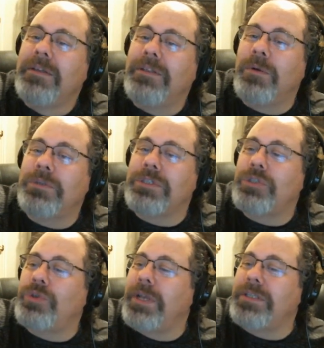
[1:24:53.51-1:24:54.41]
Don't
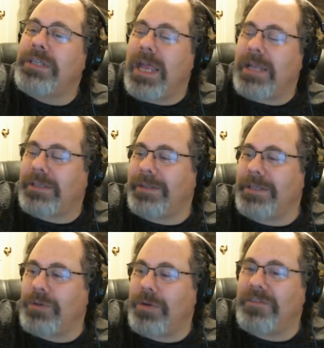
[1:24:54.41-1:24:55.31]
just train tactically.
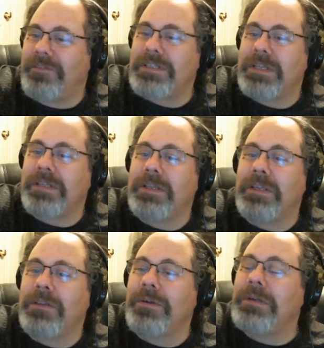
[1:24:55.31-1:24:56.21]
Train physically.
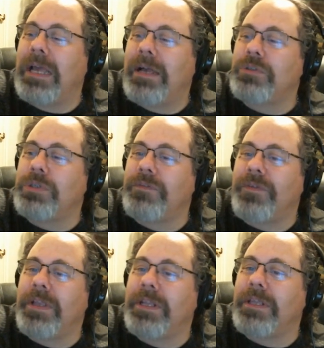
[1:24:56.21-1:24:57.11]
Learn how to
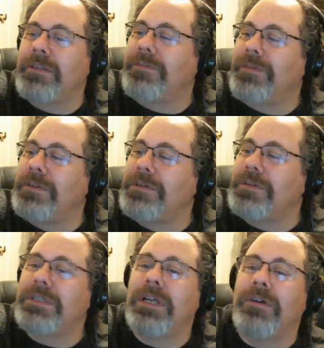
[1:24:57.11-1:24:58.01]
fight and defend
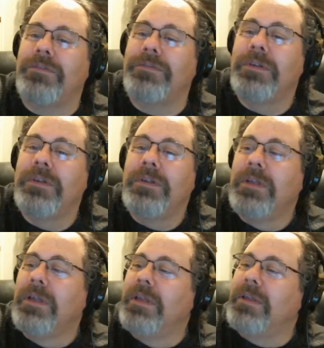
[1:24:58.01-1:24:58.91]
yourself.
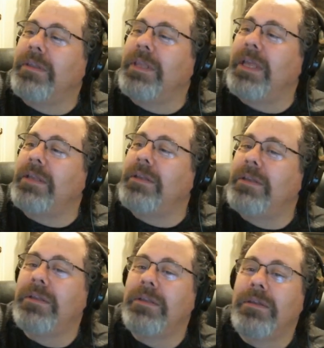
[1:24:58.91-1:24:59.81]
Then
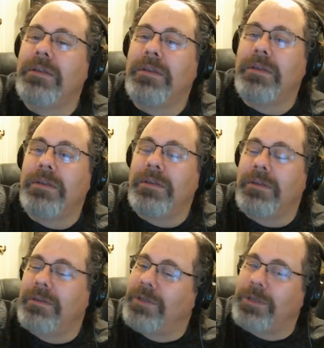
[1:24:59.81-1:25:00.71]

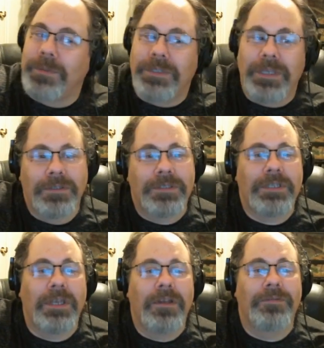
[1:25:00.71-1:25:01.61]
you can protect
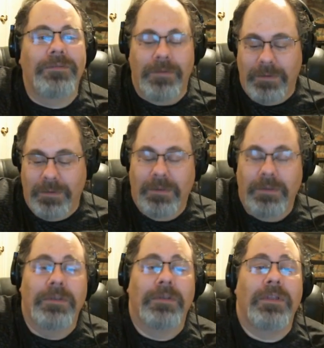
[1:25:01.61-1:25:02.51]
yourself,
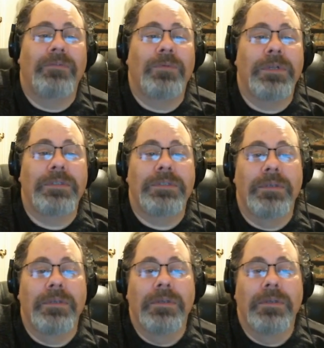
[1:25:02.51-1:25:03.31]
your loved ones,